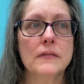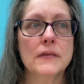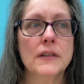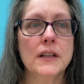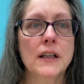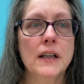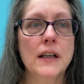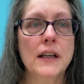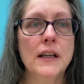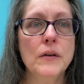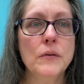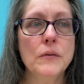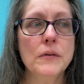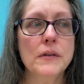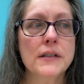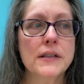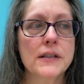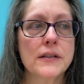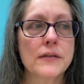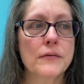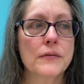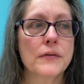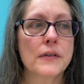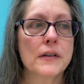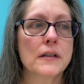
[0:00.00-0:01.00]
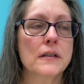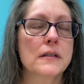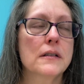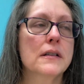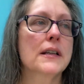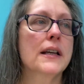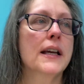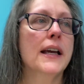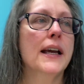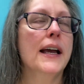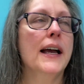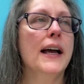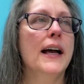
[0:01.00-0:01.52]
He was the first
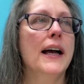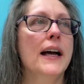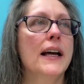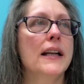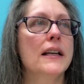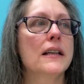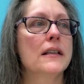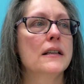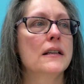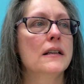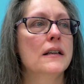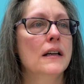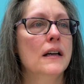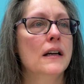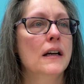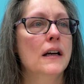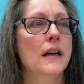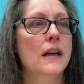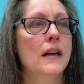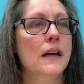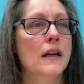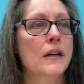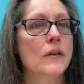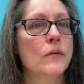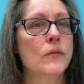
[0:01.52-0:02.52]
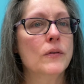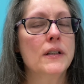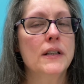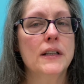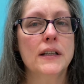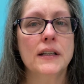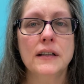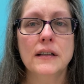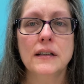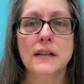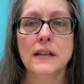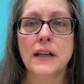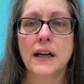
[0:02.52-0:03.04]
cat
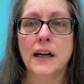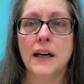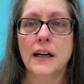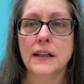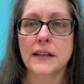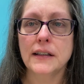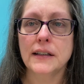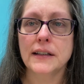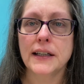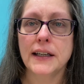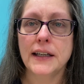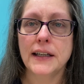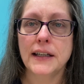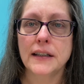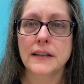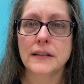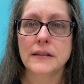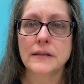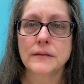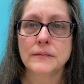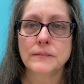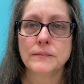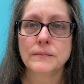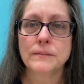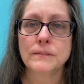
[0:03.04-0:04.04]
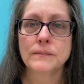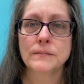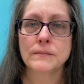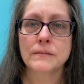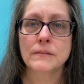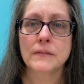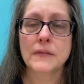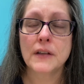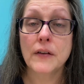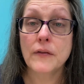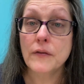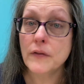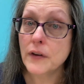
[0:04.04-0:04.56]
within the colony,
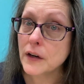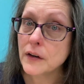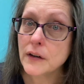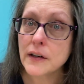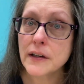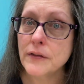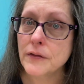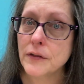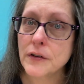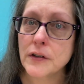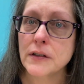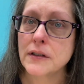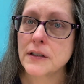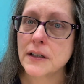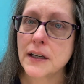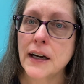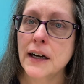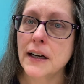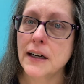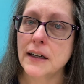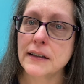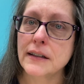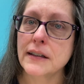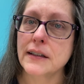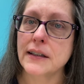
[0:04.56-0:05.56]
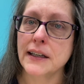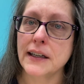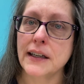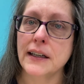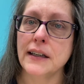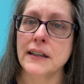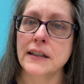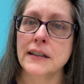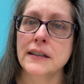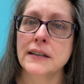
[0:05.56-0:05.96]
the very first colony.